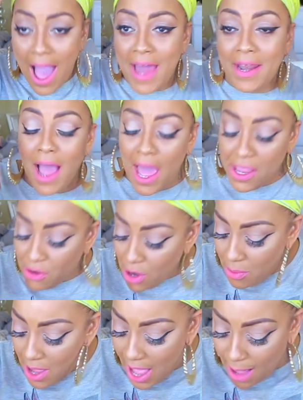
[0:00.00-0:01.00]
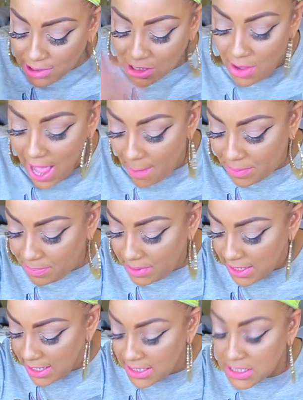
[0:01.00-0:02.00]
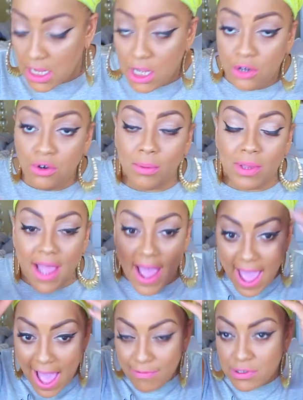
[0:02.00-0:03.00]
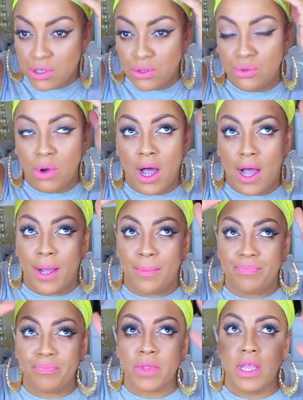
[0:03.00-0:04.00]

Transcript: I, and you know what, I'm so happy because normally I have to um